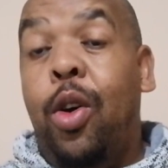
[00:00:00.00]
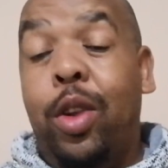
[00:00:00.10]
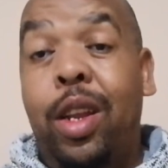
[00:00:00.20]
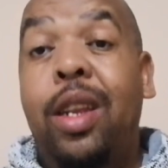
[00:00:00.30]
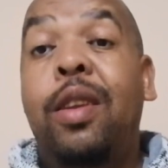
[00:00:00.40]

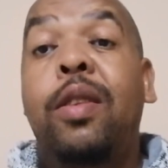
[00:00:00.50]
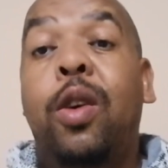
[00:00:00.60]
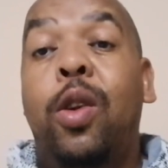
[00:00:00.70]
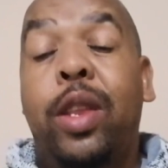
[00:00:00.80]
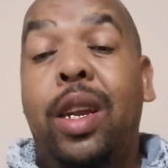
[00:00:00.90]

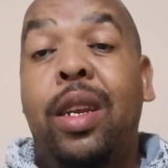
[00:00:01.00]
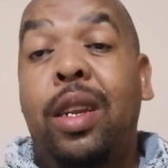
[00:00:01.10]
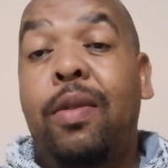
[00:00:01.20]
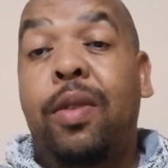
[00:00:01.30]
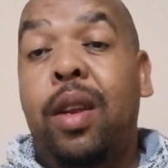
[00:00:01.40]

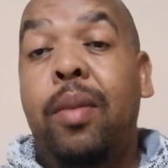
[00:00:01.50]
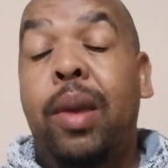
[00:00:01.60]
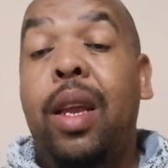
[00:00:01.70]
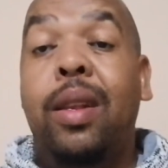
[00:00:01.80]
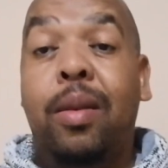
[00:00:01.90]
Alternative stream
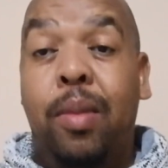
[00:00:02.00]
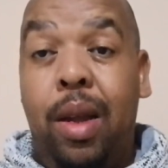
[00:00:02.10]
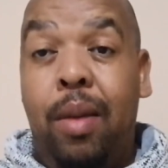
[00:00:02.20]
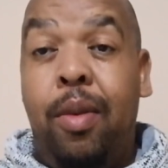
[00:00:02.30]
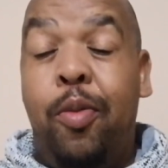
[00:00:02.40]
can
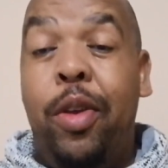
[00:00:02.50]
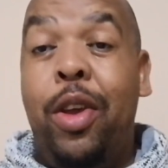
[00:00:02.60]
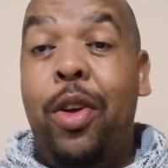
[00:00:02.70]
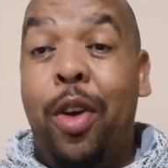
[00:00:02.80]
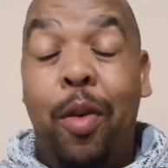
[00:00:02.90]
sometimes
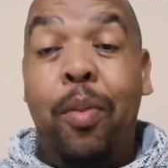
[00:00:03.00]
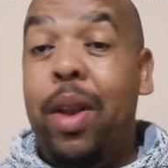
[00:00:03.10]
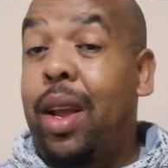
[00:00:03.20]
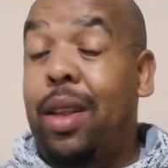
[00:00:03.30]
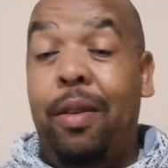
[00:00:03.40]
be
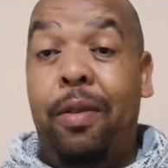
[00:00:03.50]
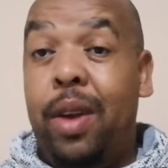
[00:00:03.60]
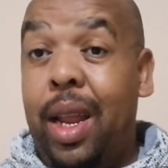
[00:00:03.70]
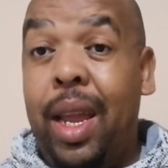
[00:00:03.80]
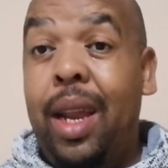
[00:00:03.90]
complex and
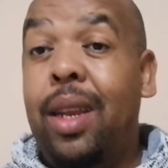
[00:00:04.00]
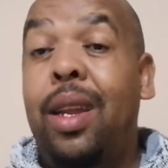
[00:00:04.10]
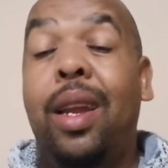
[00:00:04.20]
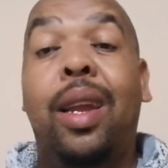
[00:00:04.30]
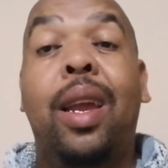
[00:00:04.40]
very
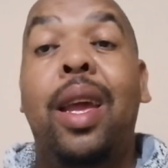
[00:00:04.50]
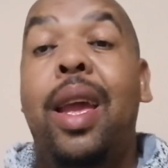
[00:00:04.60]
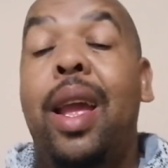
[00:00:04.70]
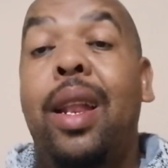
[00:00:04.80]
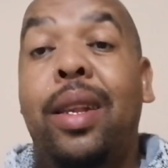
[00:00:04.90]
hectic,
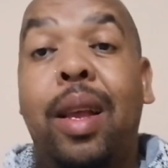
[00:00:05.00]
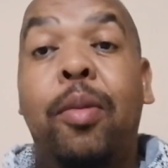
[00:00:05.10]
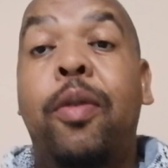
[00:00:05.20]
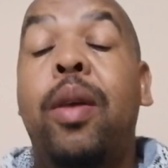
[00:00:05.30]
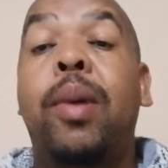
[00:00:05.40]
and some
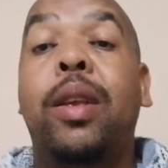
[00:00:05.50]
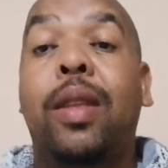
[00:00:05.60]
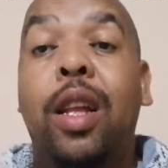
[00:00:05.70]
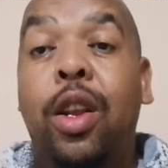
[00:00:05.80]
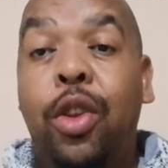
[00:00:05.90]
of them are
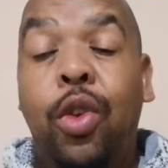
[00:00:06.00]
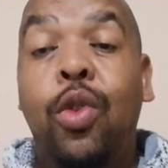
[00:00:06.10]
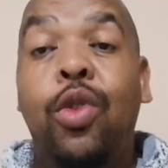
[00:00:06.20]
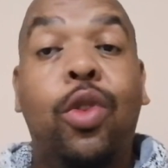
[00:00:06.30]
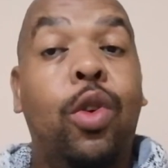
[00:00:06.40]
still
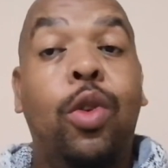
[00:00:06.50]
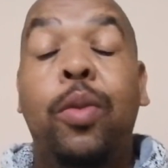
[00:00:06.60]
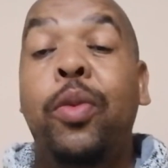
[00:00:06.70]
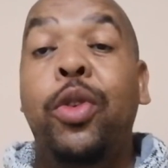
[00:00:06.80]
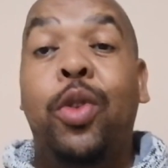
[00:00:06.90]
new. So
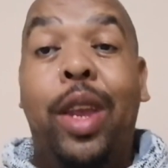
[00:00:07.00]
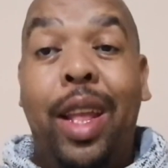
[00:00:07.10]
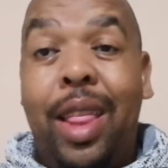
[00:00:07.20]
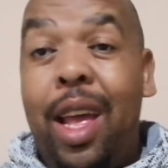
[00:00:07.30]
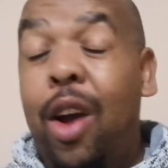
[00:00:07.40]
to
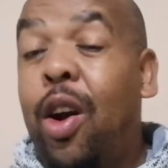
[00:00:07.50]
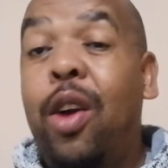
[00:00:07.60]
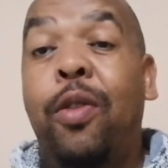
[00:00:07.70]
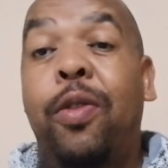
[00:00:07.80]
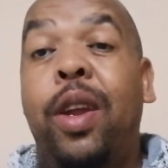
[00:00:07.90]
get the hang
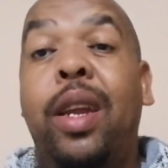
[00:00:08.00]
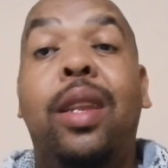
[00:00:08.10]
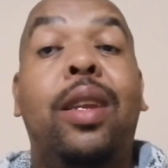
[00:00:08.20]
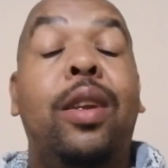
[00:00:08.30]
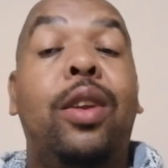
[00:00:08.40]
of
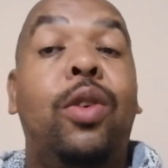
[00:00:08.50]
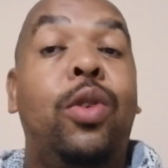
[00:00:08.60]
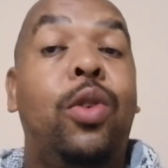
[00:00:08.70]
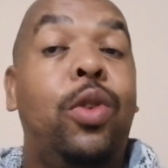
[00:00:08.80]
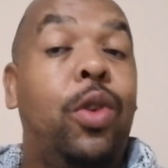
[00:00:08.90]
it,
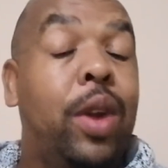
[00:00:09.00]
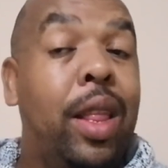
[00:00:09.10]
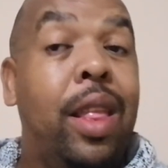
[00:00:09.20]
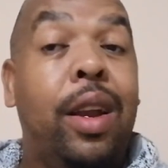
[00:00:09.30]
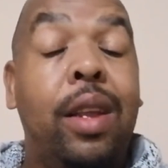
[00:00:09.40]
you
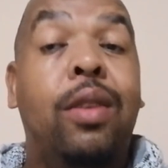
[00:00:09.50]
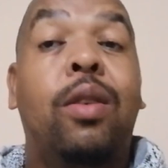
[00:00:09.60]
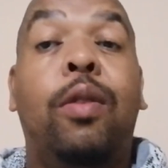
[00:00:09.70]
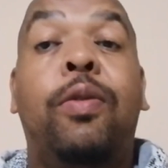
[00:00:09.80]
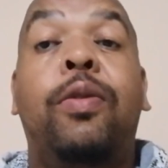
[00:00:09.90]
run the
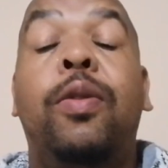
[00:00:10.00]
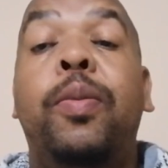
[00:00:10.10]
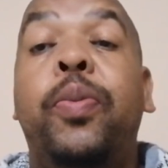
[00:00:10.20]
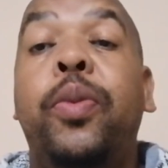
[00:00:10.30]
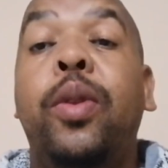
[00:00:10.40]
risk of
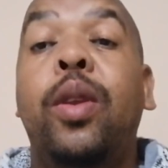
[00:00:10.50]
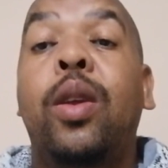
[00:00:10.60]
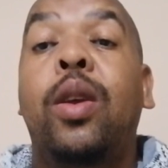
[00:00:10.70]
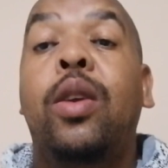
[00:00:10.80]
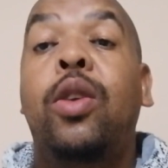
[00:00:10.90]

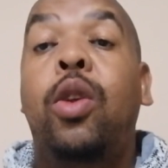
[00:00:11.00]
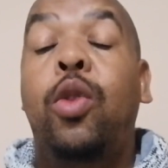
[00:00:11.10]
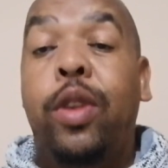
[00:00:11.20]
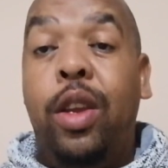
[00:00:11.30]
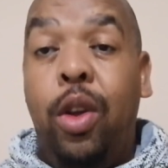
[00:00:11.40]

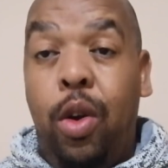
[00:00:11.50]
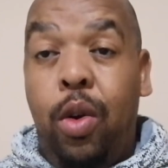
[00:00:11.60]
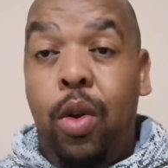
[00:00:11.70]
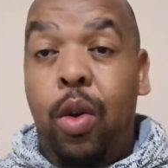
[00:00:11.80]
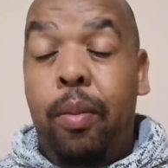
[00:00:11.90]
losing
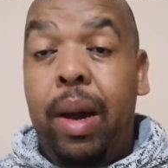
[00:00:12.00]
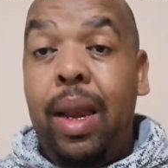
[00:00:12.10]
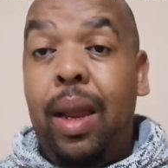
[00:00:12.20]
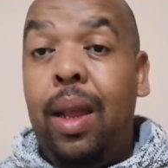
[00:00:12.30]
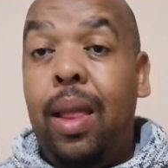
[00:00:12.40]
your
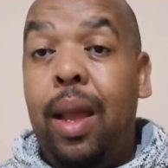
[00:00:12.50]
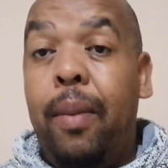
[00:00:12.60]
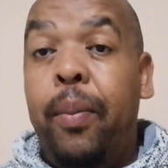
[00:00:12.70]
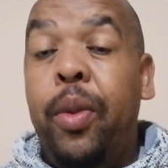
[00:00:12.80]
money in there.